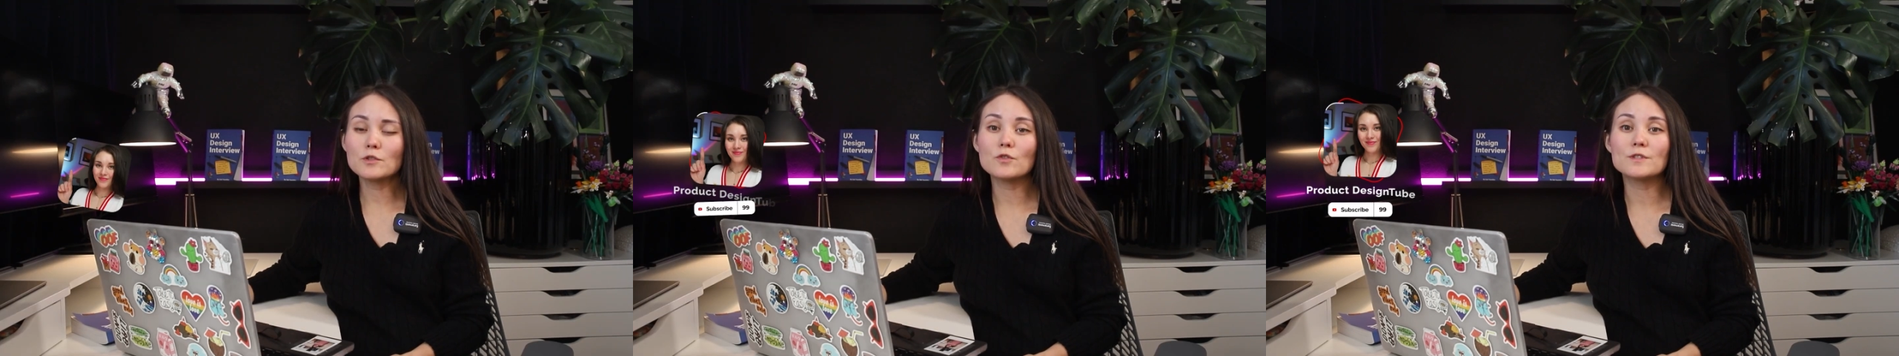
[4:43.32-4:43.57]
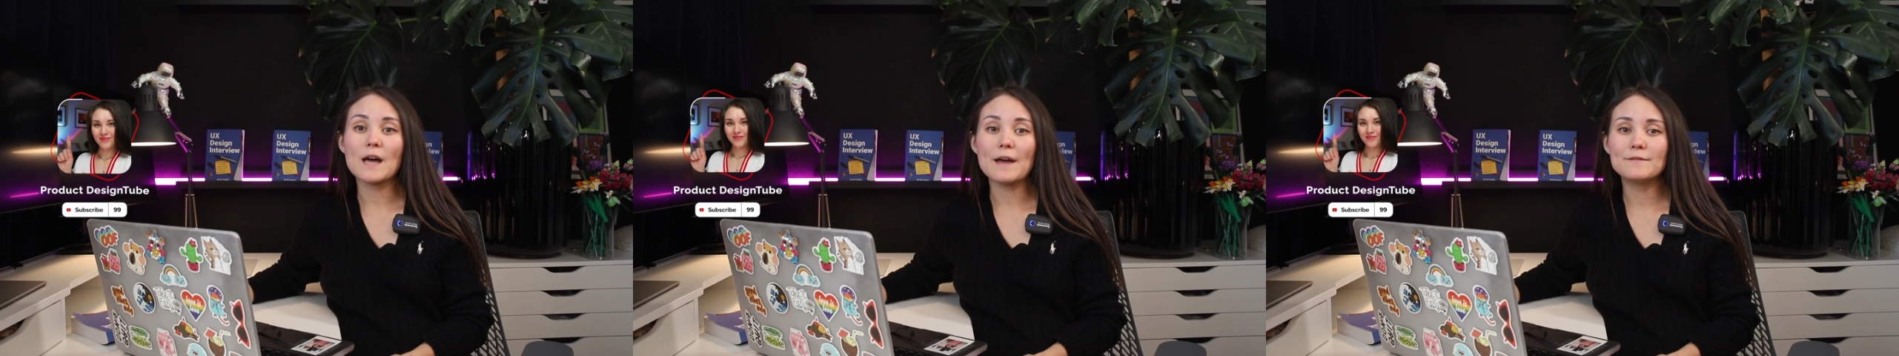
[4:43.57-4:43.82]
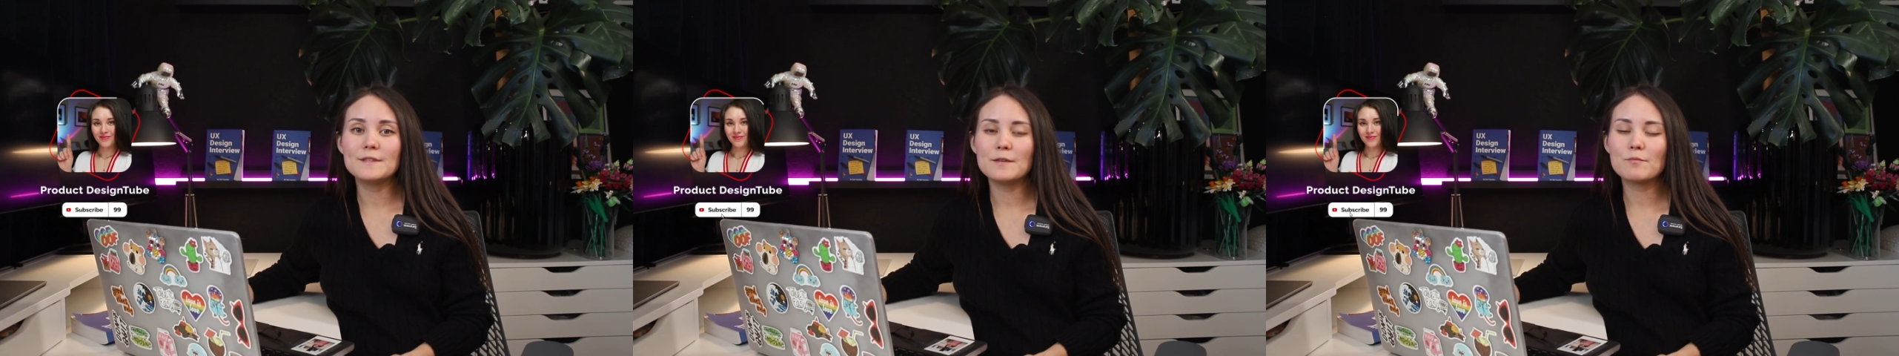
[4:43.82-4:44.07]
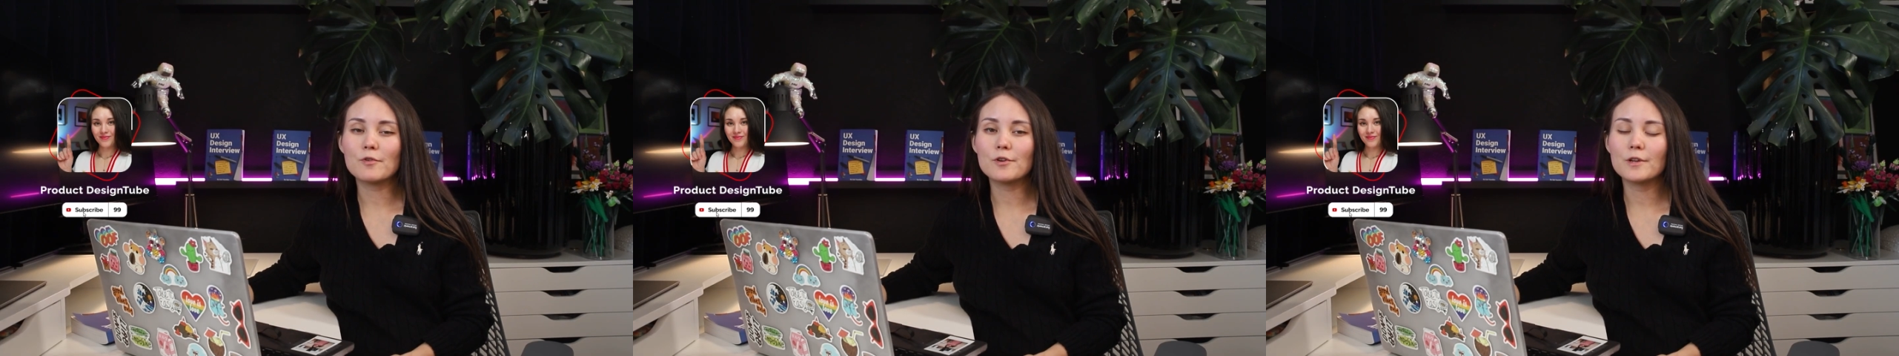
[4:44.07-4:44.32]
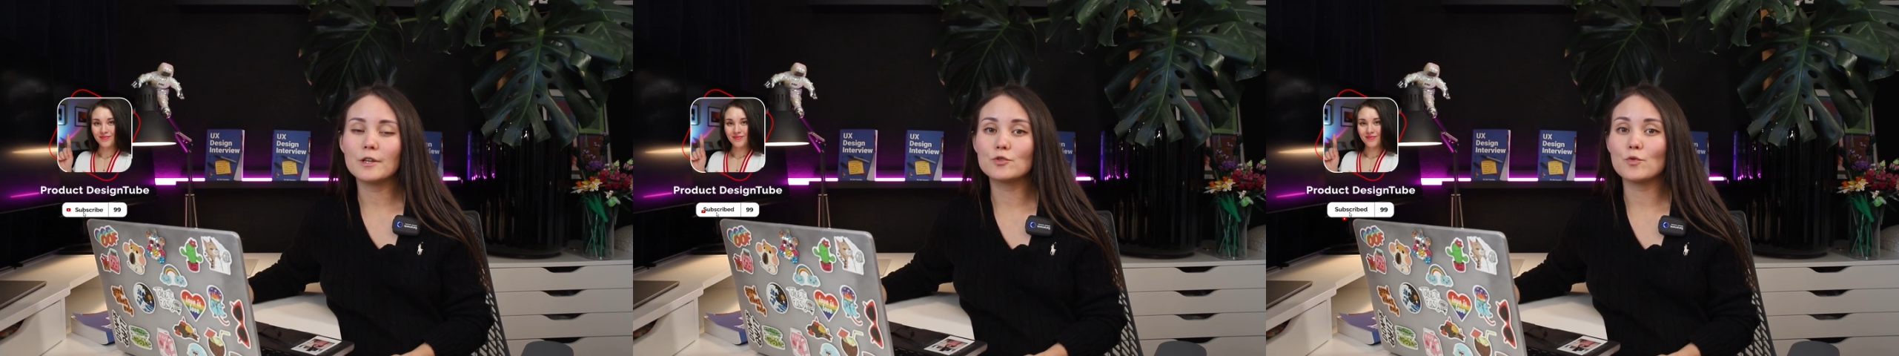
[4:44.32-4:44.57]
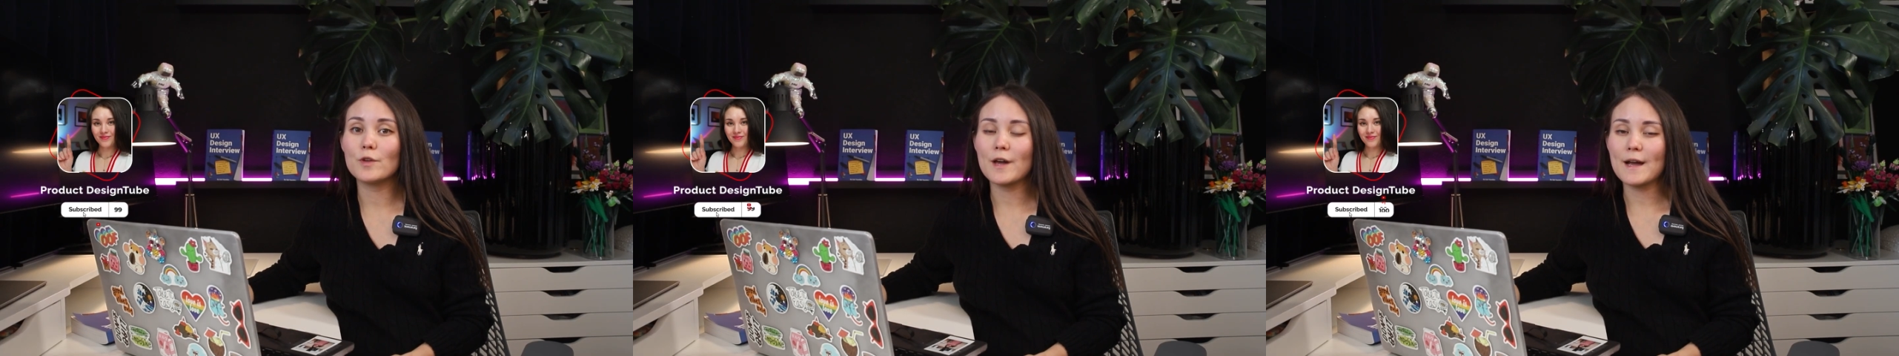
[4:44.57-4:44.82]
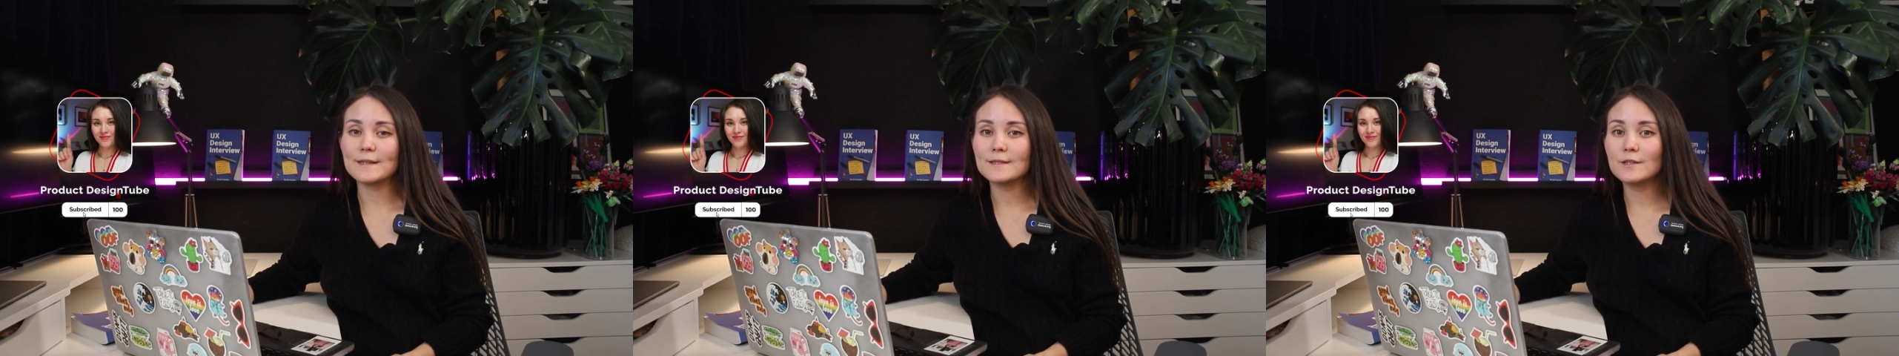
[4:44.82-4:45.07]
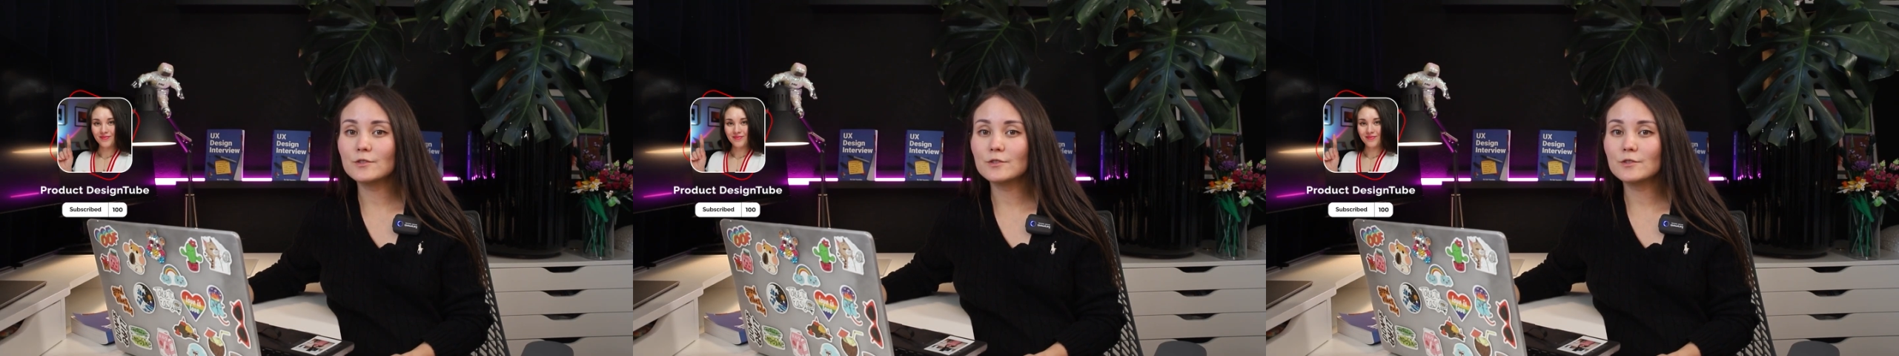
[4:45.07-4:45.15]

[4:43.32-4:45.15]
want to dive deeper into UX